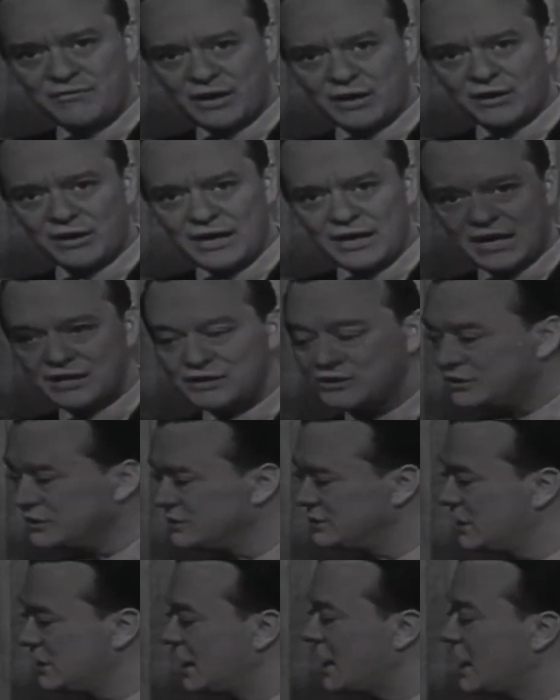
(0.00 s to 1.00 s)

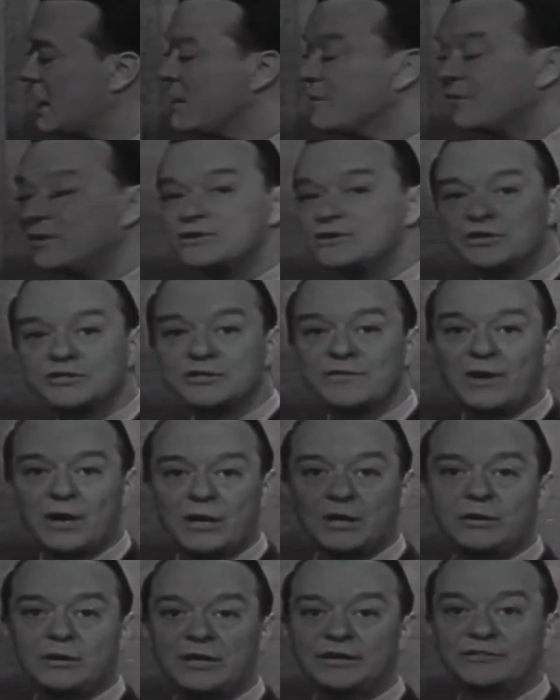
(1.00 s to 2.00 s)
variations. For instance, a
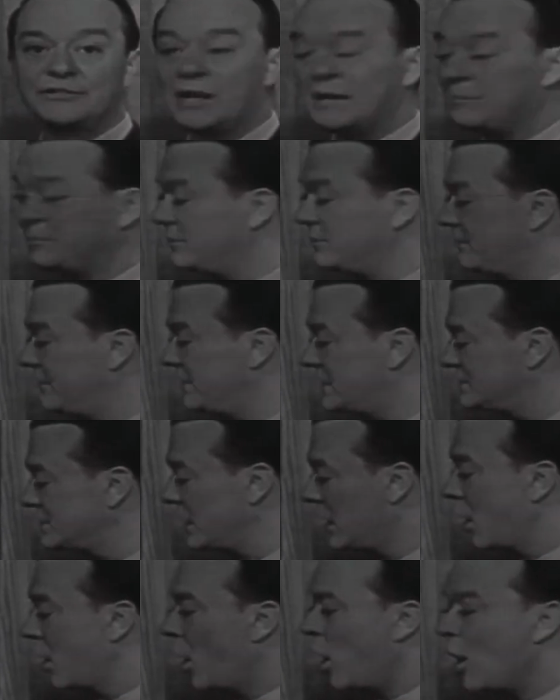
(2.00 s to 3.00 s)
very good example of this
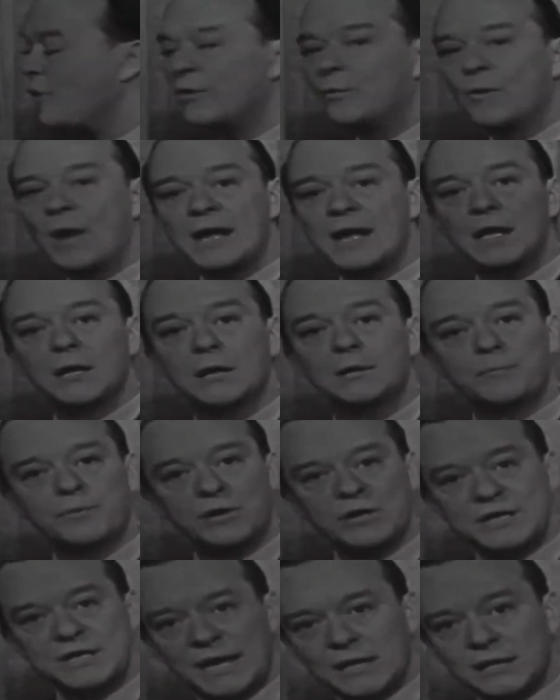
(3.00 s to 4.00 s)
are the regular
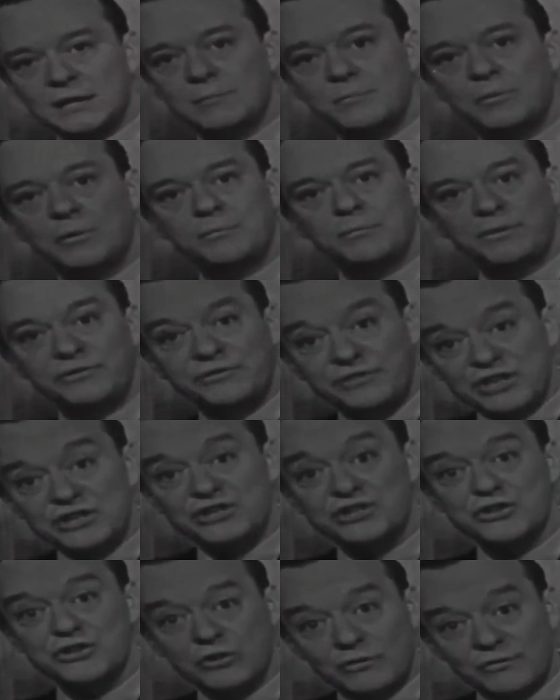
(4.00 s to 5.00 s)
predictable
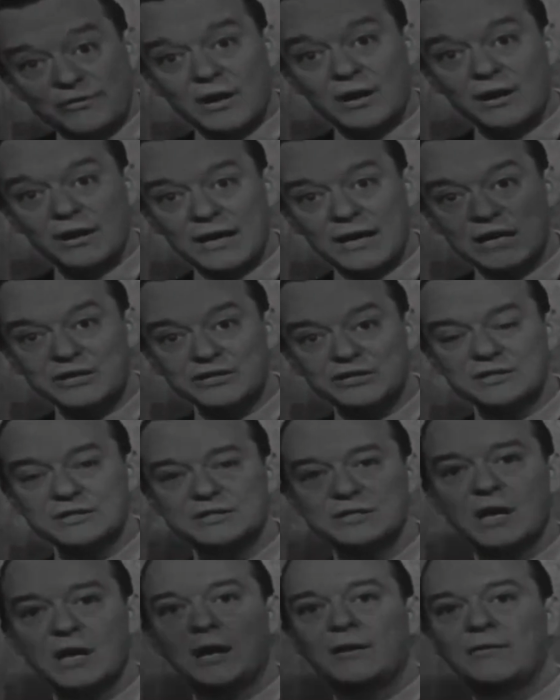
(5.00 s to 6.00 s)
positional
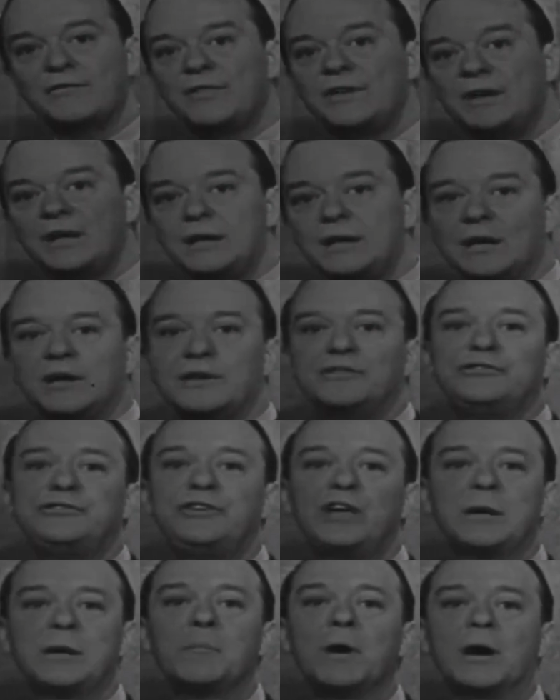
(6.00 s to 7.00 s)
variations of the
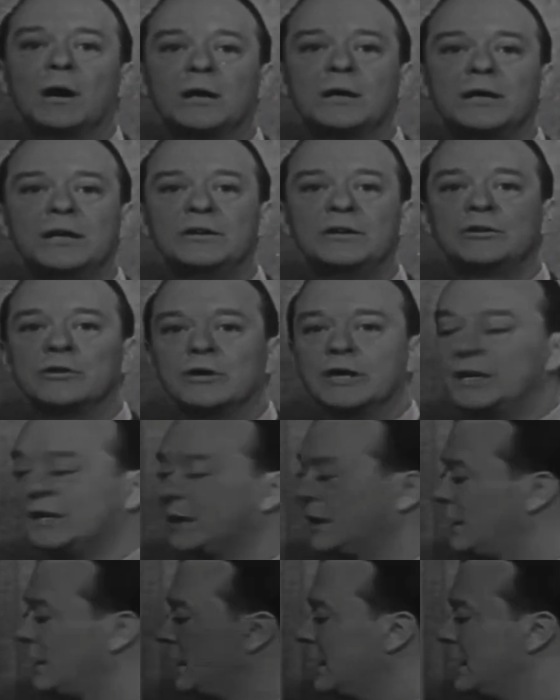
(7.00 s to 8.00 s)
sigma in Greek.
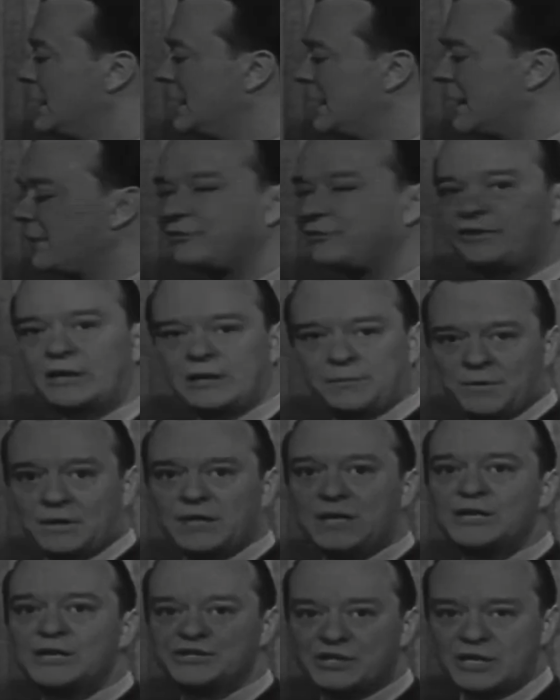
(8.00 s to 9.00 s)
Now,
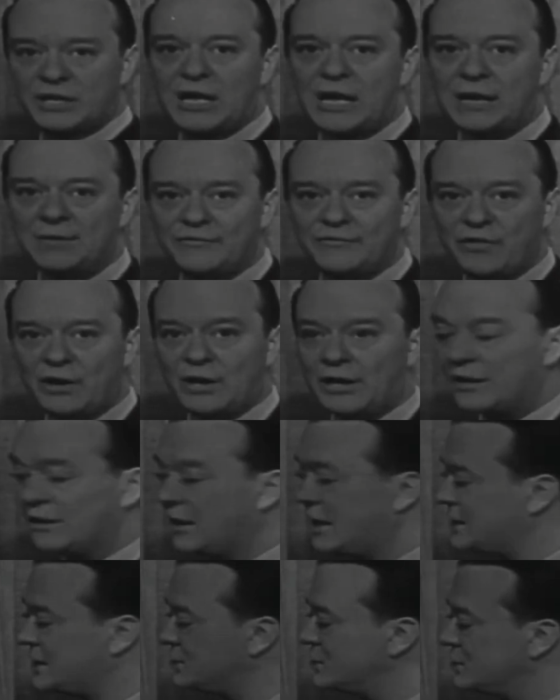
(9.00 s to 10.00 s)
sigma is the name for the
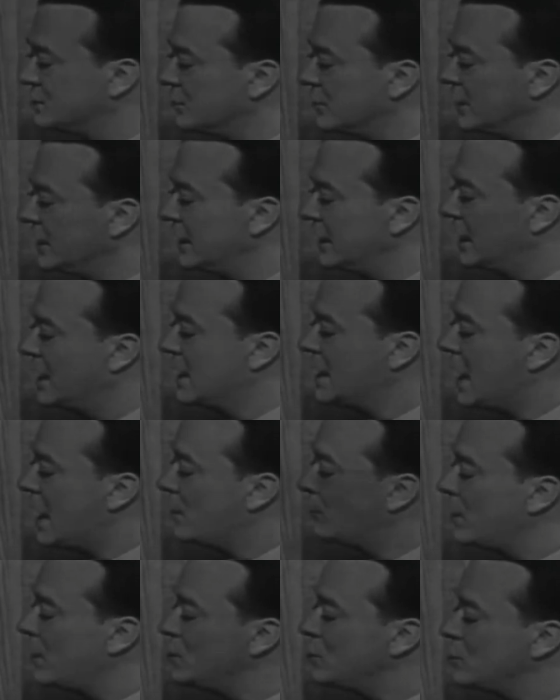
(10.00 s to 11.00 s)
letter S in Greek.
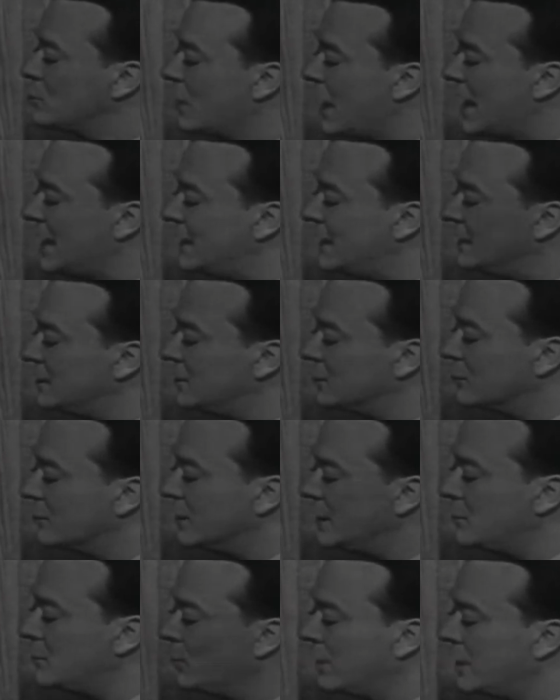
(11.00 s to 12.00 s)
And when you write it in
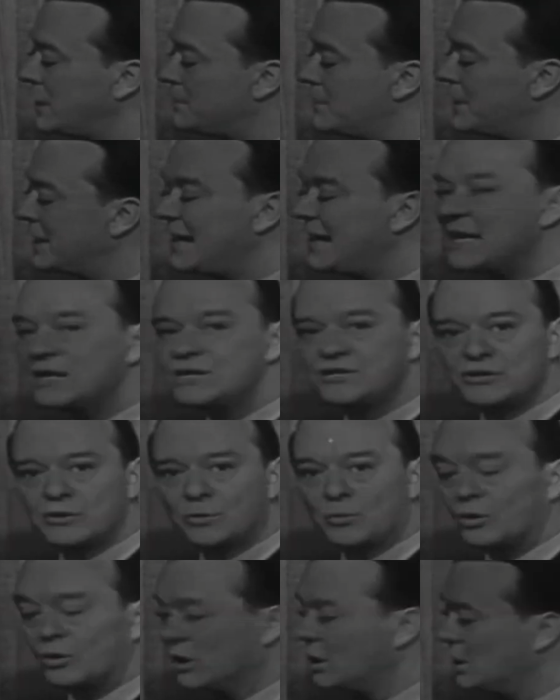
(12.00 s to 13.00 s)
Greek, when it begins
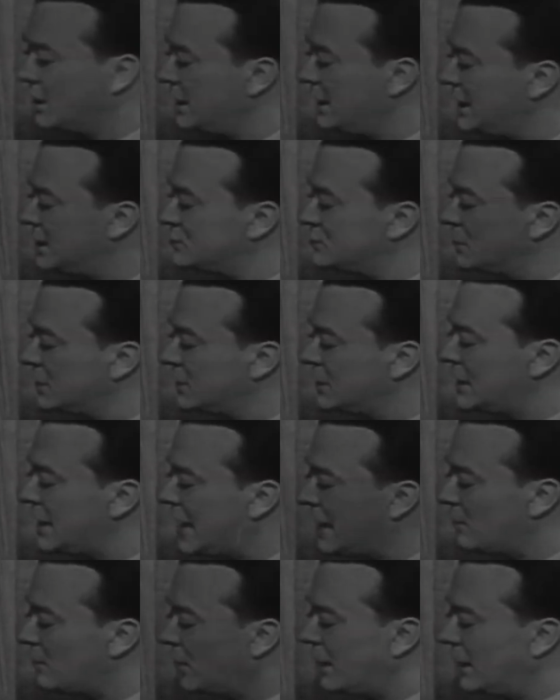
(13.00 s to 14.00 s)
a word, it's written
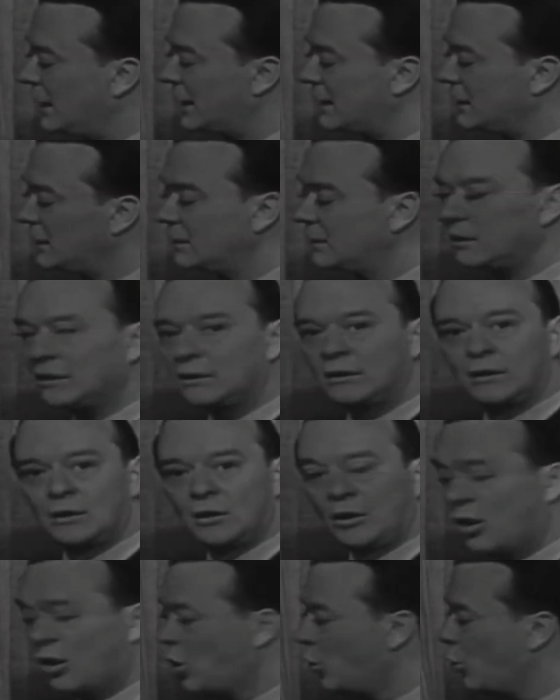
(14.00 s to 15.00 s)
that way, like a little
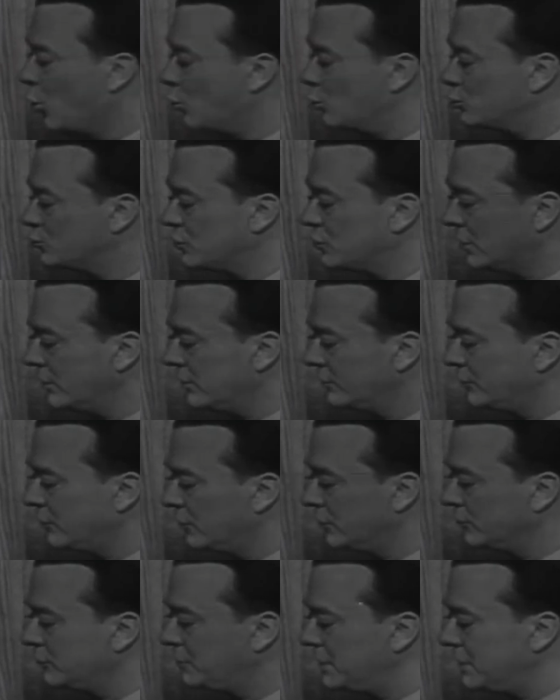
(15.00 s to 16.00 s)
O, sort of,
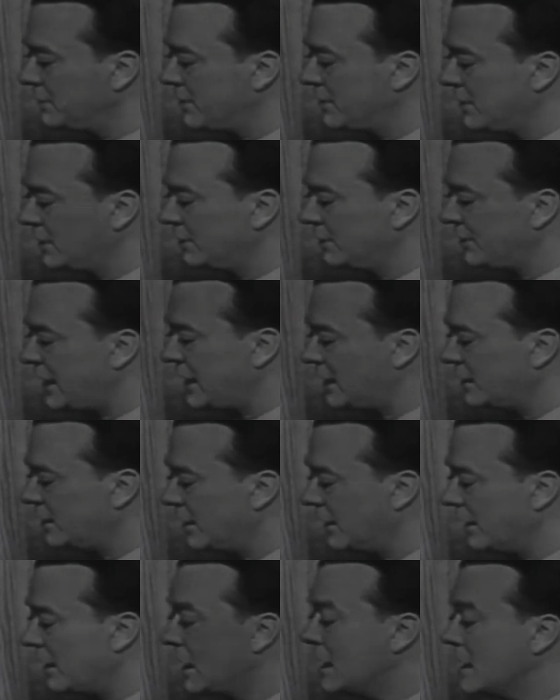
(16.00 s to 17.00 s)
so to speak, with a little tail
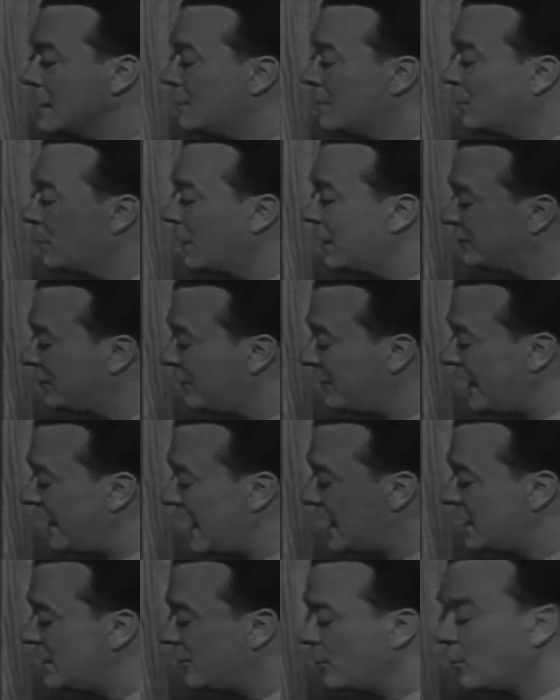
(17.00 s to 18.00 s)
on it. But when it's at
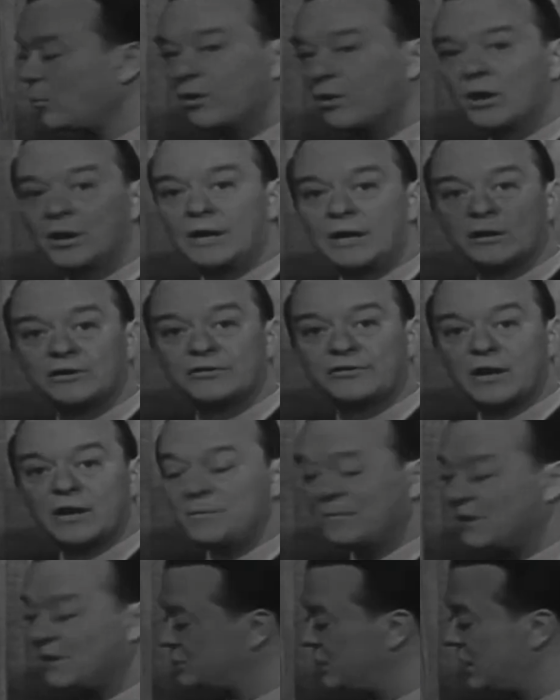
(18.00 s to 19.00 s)
the end of the word, it looks
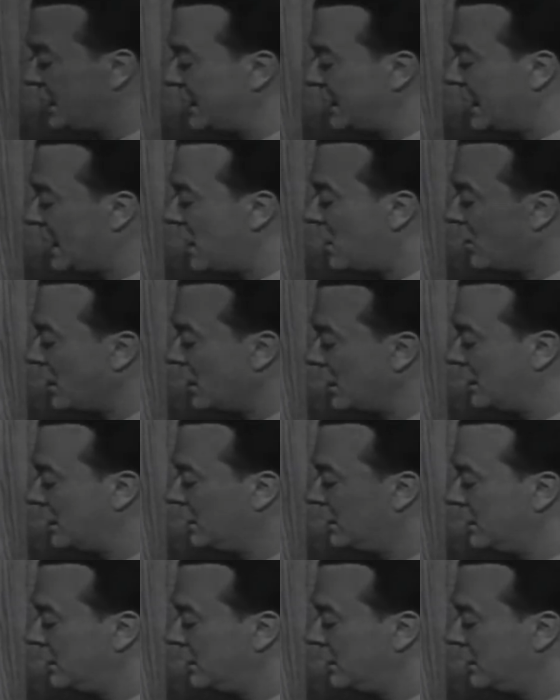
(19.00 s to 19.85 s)
very much like our